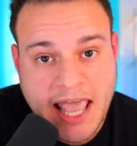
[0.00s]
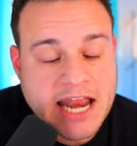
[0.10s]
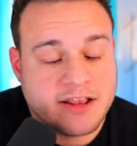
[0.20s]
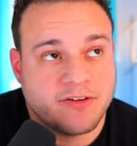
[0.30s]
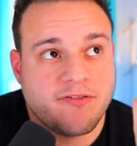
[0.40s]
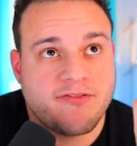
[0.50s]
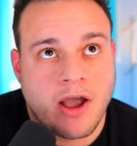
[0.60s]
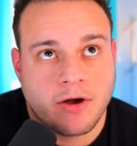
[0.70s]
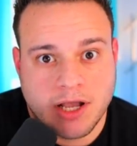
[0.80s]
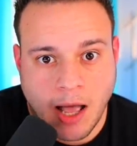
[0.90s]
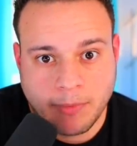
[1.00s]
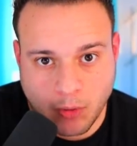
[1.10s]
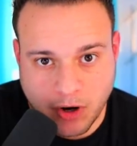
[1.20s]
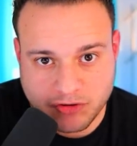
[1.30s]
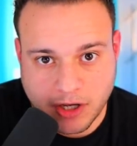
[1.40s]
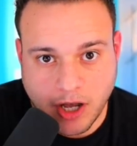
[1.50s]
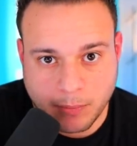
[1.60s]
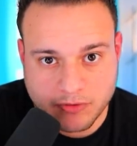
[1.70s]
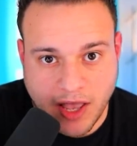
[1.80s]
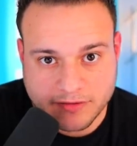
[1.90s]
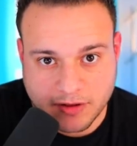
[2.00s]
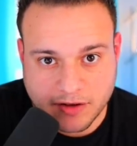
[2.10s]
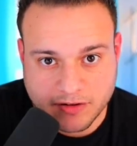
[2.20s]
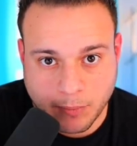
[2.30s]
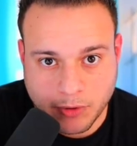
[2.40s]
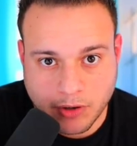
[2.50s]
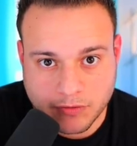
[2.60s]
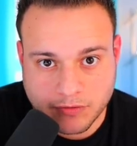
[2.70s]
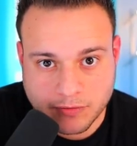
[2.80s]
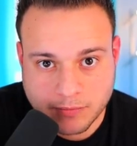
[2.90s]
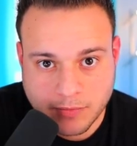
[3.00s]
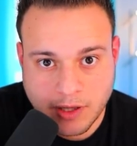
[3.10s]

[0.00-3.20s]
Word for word: It is a very common question that couples ask the last couple years.